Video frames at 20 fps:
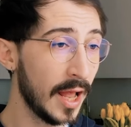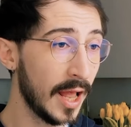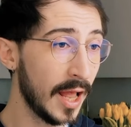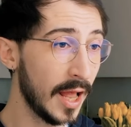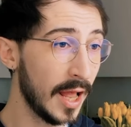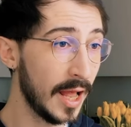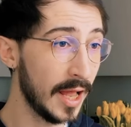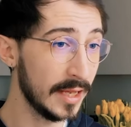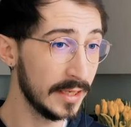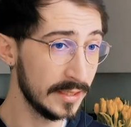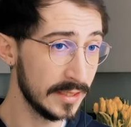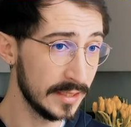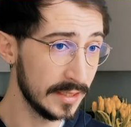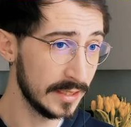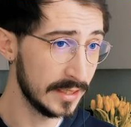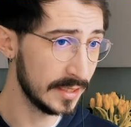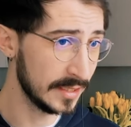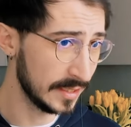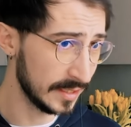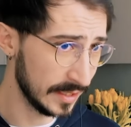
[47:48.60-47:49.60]
And
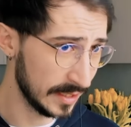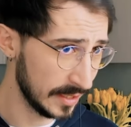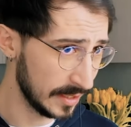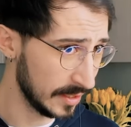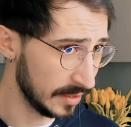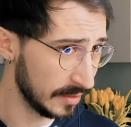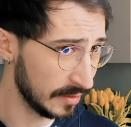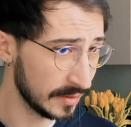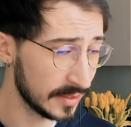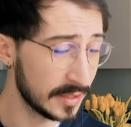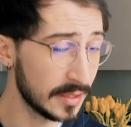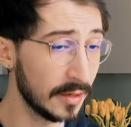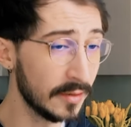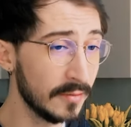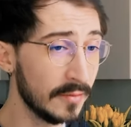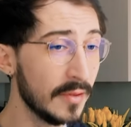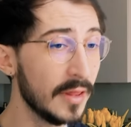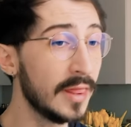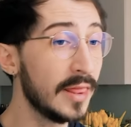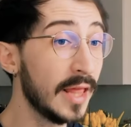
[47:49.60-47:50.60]
uh, so
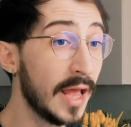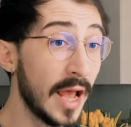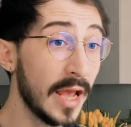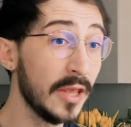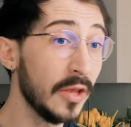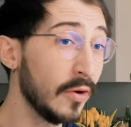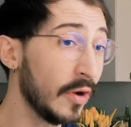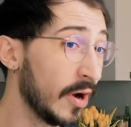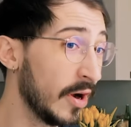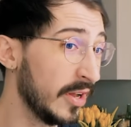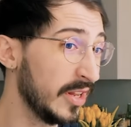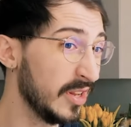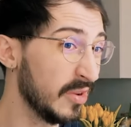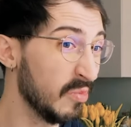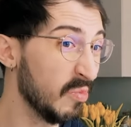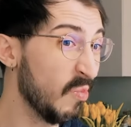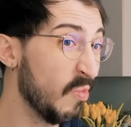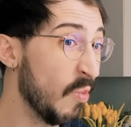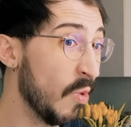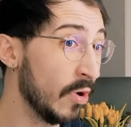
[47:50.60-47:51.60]
there you kind of
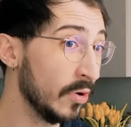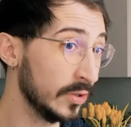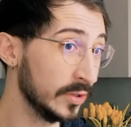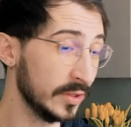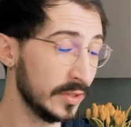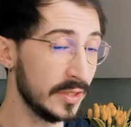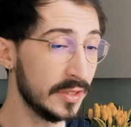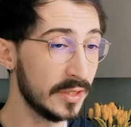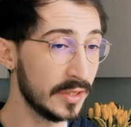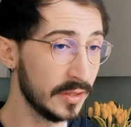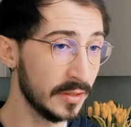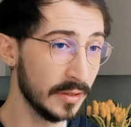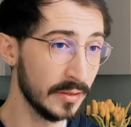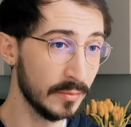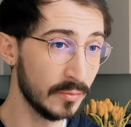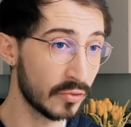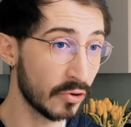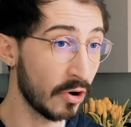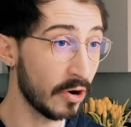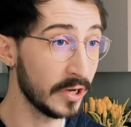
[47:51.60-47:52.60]
want
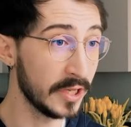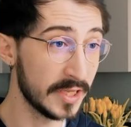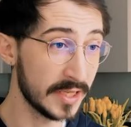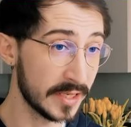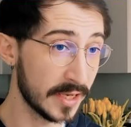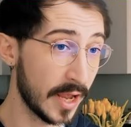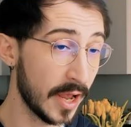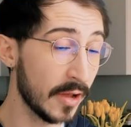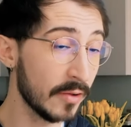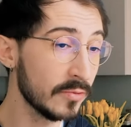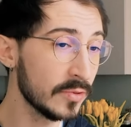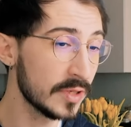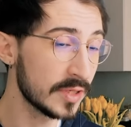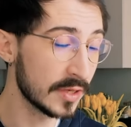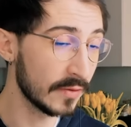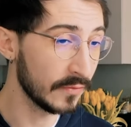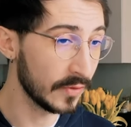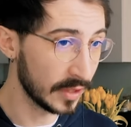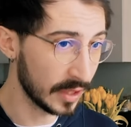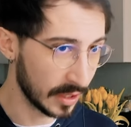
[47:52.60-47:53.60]
bright sounds,
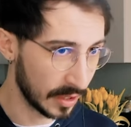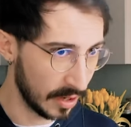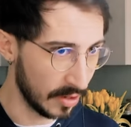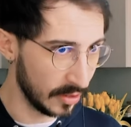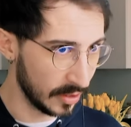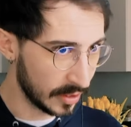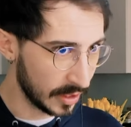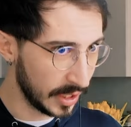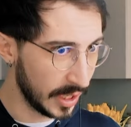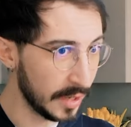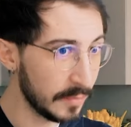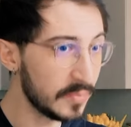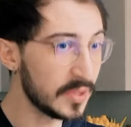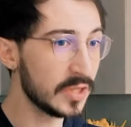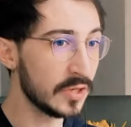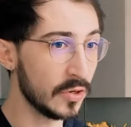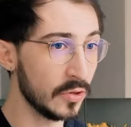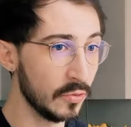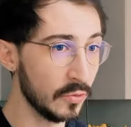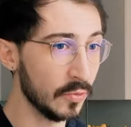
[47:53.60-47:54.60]
something that kind of
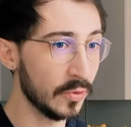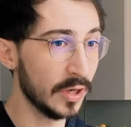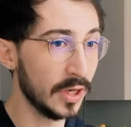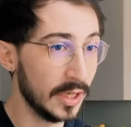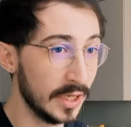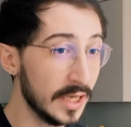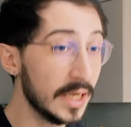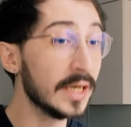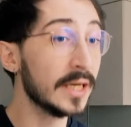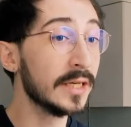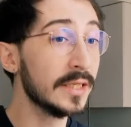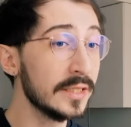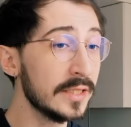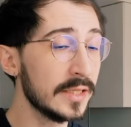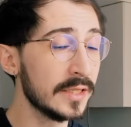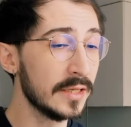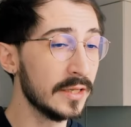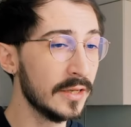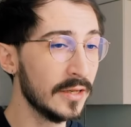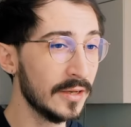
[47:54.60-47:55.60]
keeps you
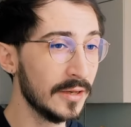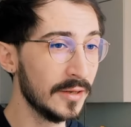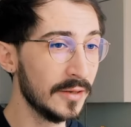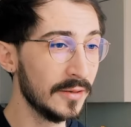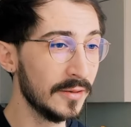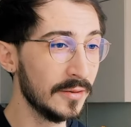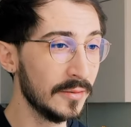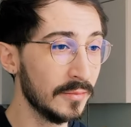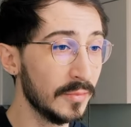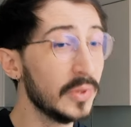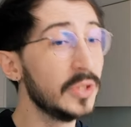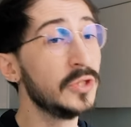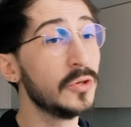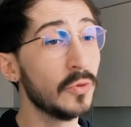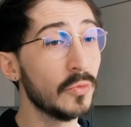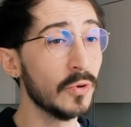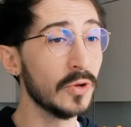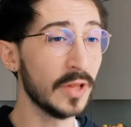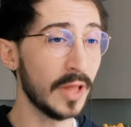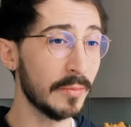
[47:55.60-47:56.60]
alert, but you
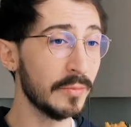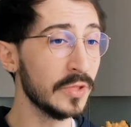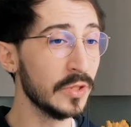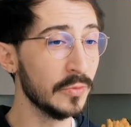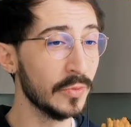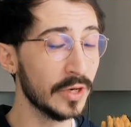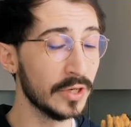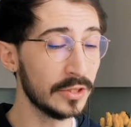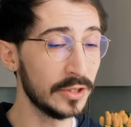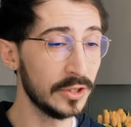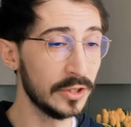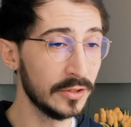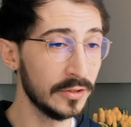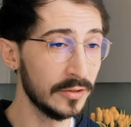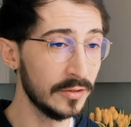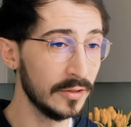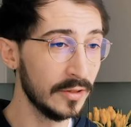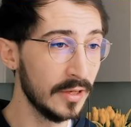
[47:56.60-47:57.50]
don't want them too much.